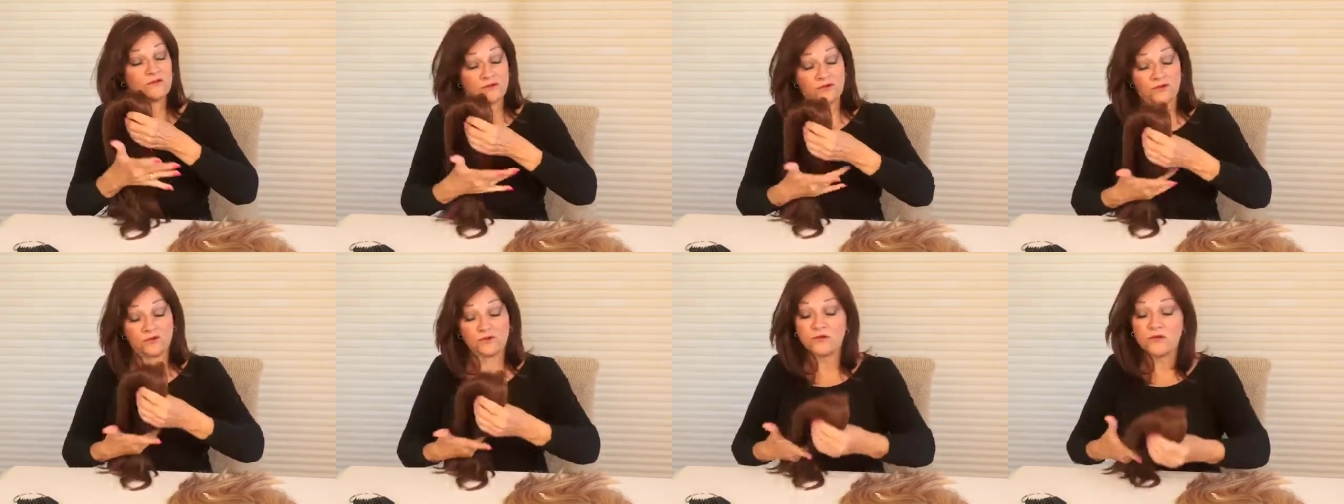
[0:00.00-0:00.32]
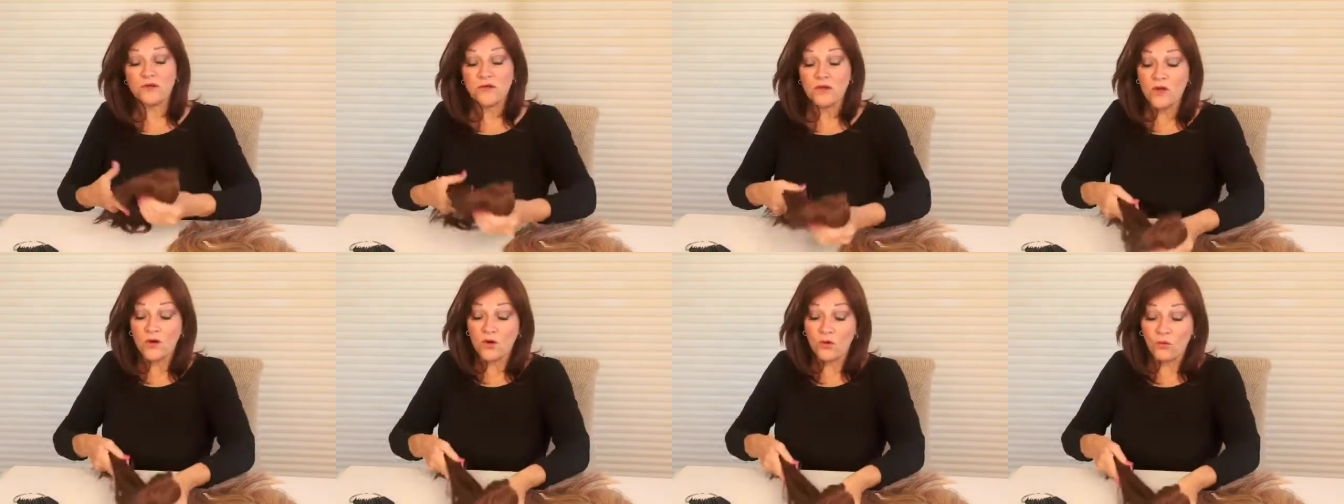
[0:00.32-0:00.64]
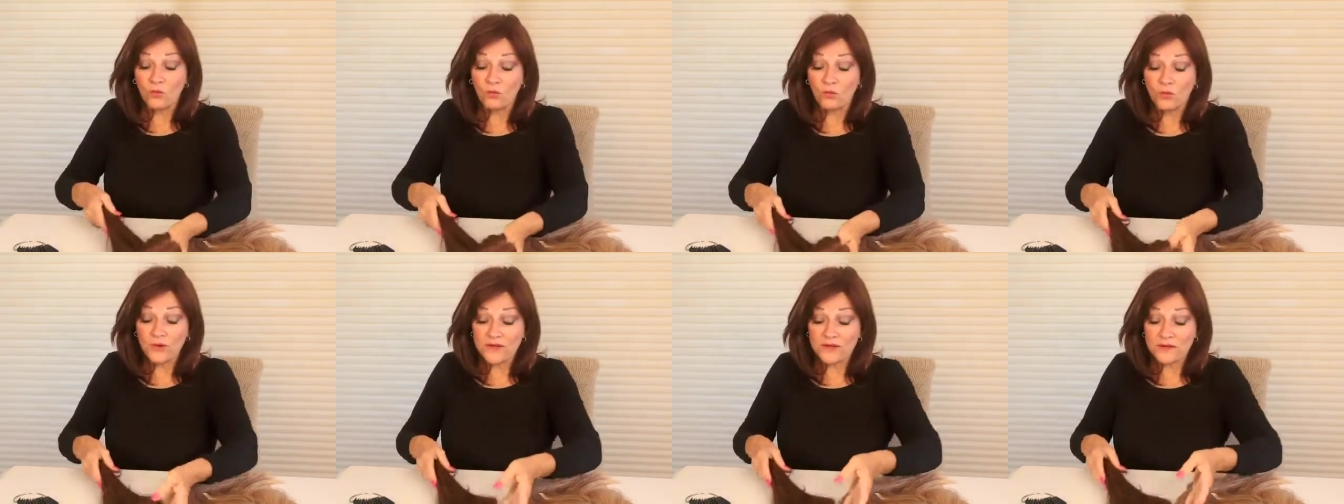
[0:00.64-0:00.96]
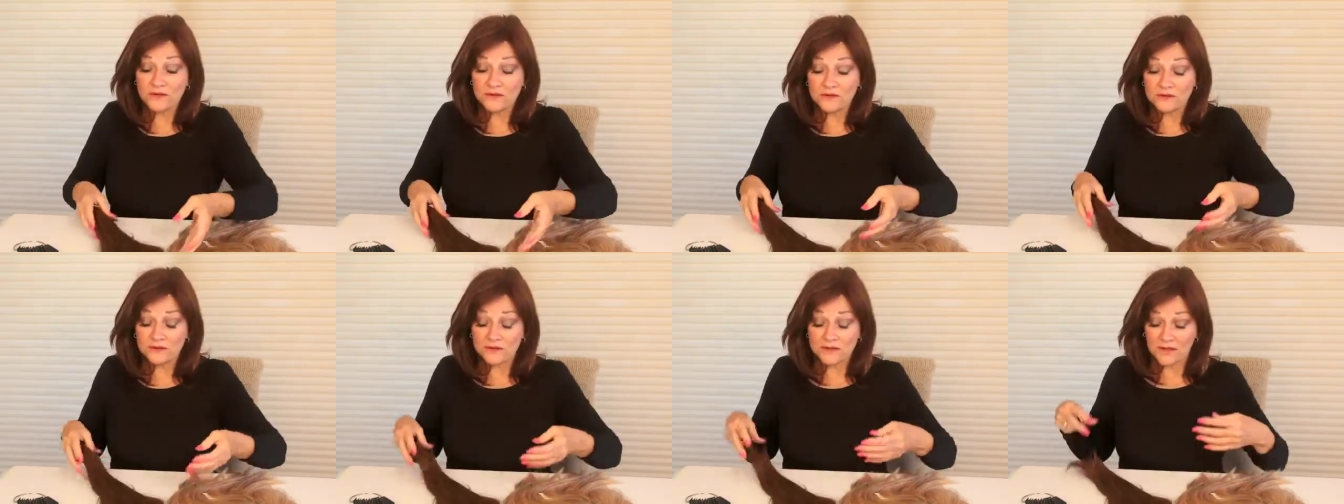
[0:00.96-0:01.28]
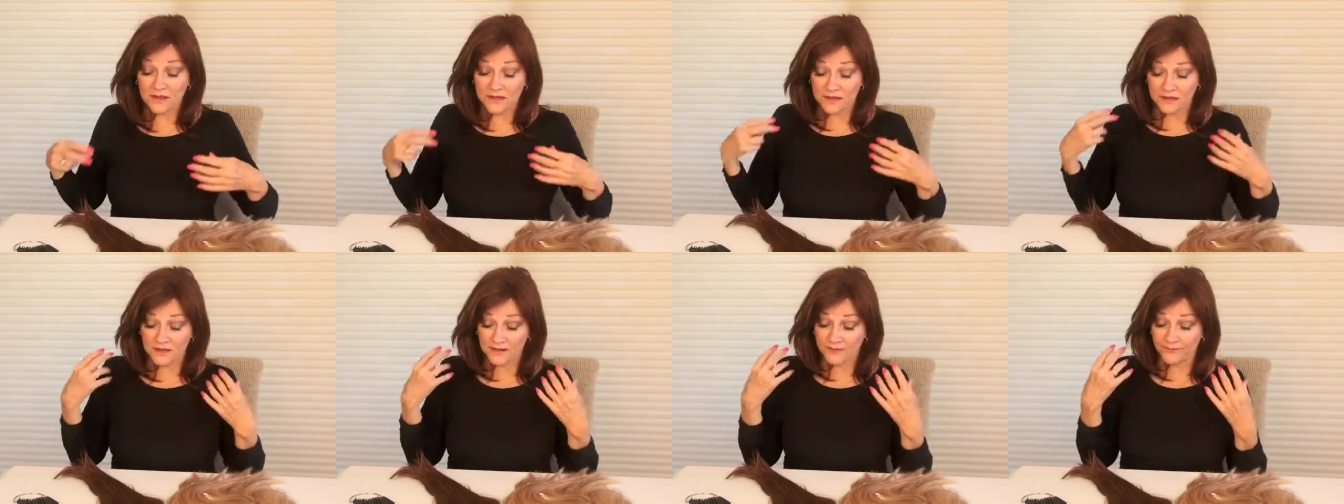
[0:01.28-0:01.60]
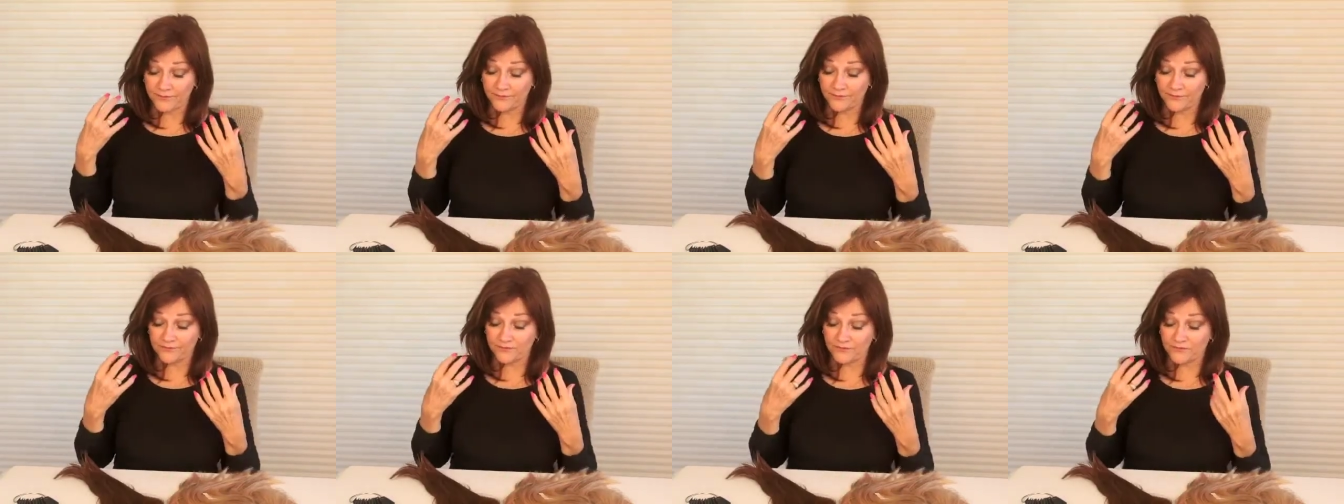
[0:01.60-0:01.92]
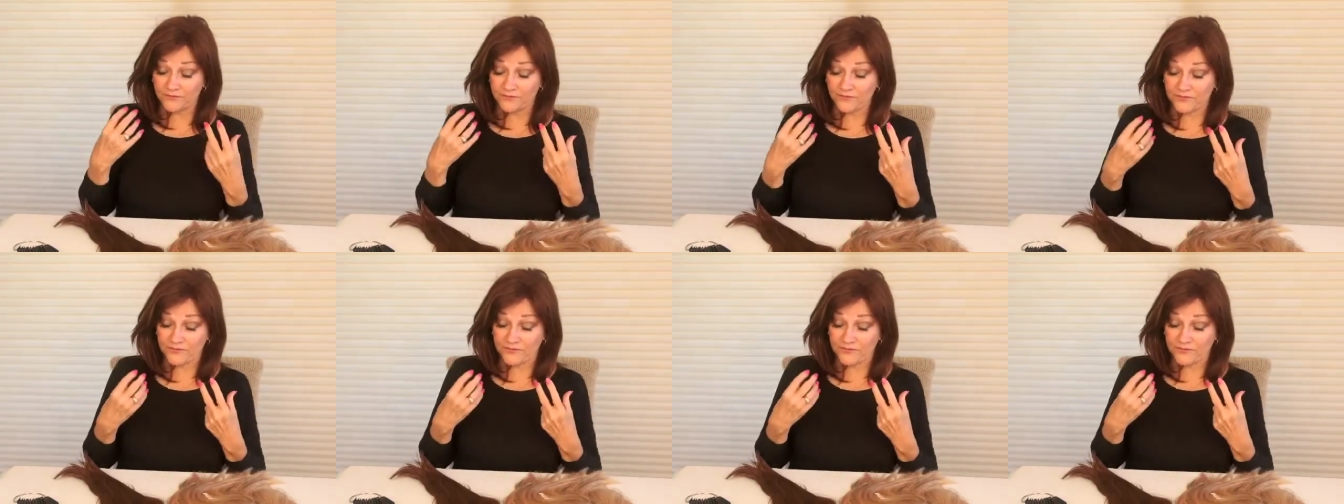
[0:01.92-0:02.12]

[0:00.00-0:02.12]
her, will um,